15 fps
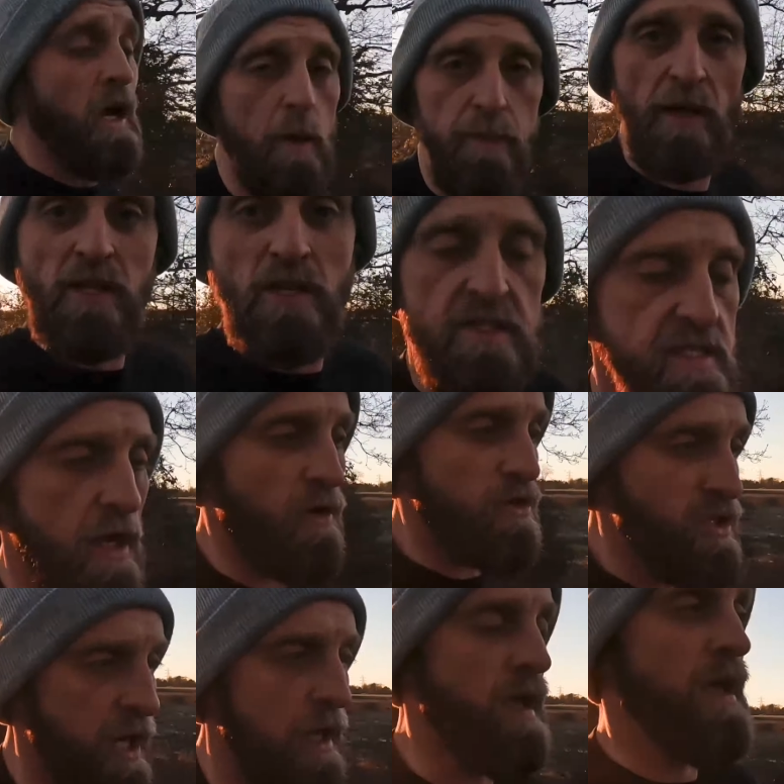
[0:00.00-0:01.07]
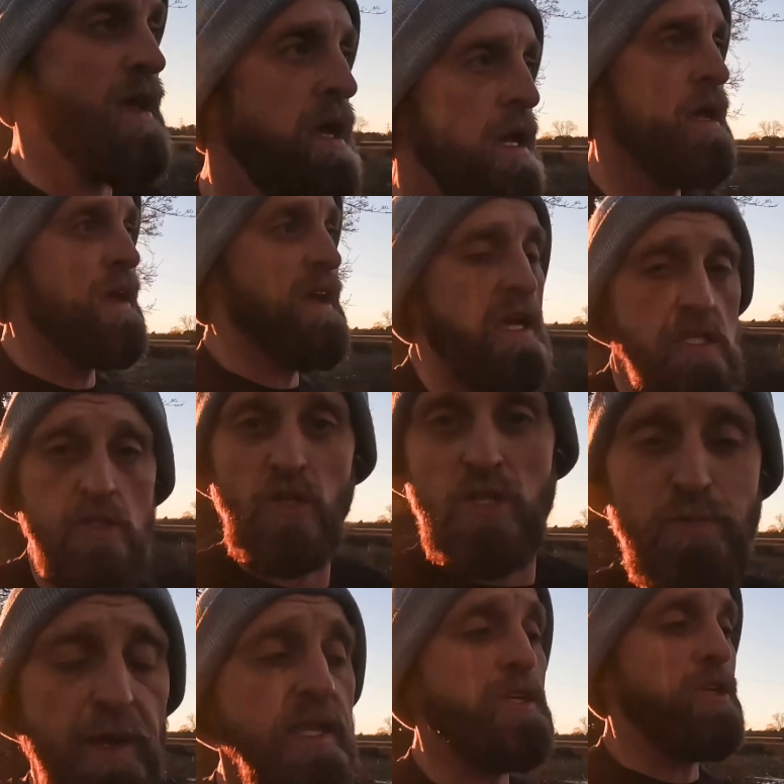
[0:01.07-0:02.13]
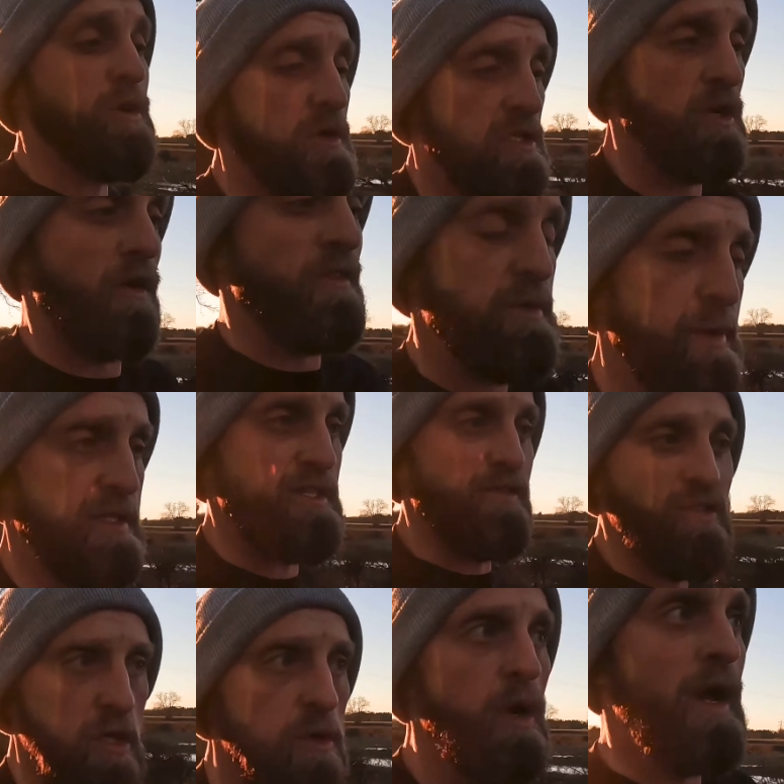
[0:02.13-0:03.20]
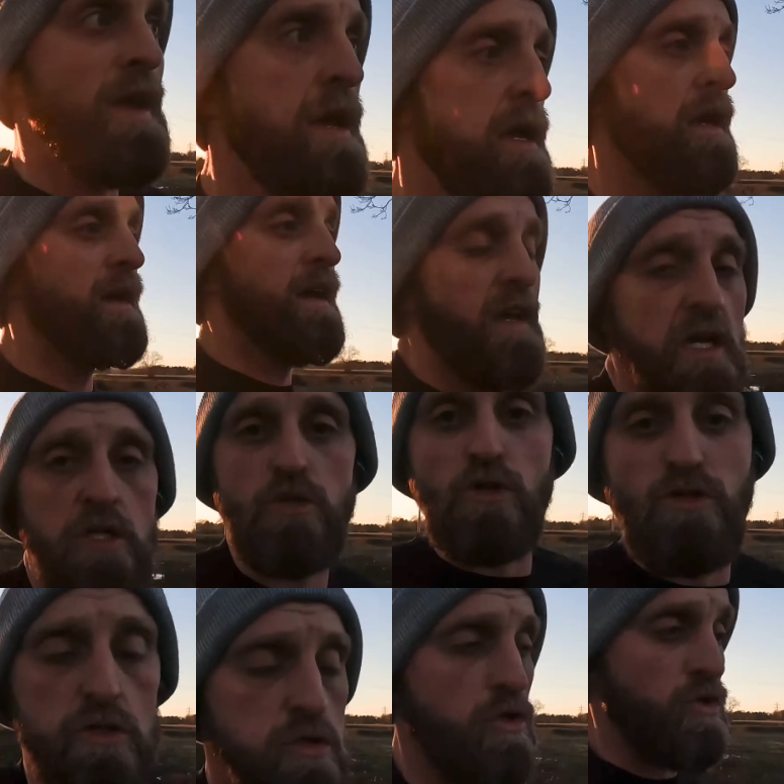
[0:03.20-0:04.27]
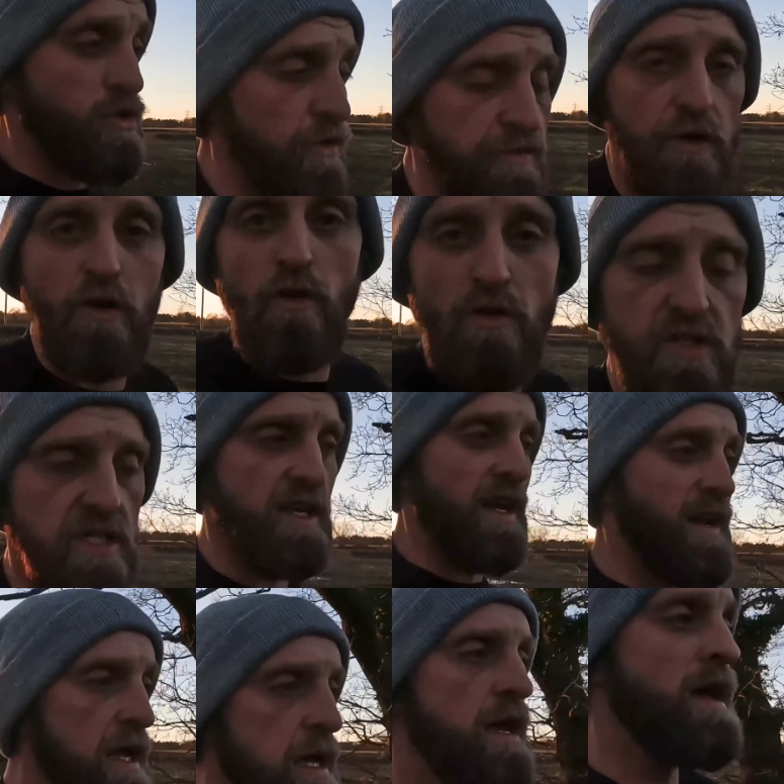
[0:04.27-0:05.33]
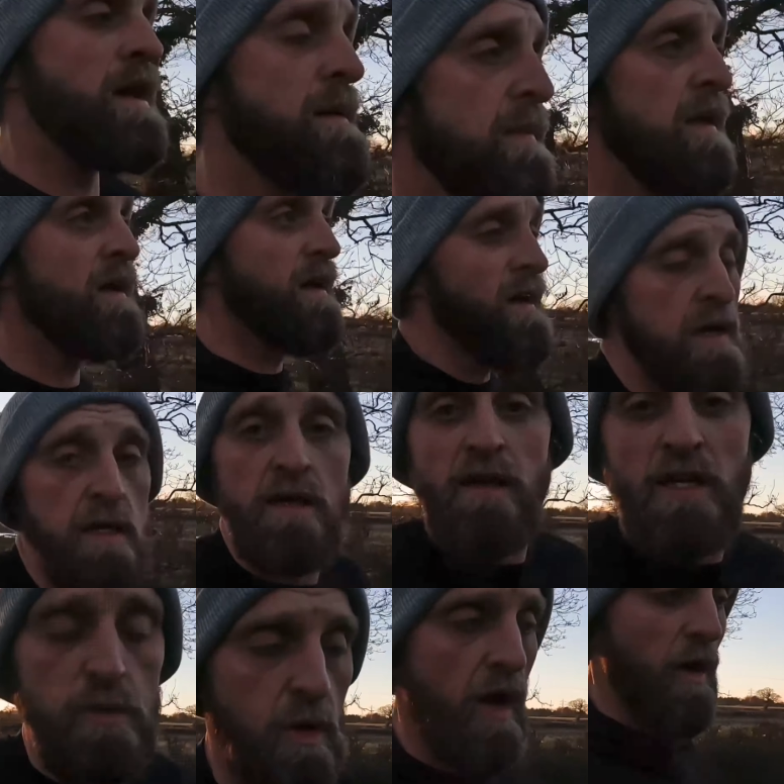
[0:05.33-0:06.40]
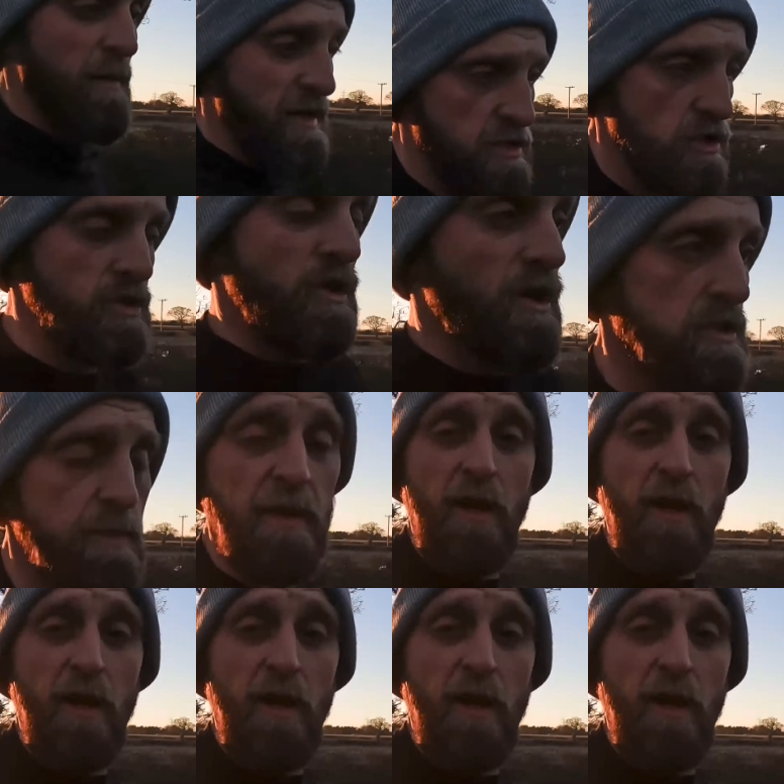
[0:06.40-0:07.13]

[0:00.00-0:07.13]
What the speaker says: opinion tells you it's not a speed shoe, it's not a responsive shoe, it's just good for cruising in. This will help me just not to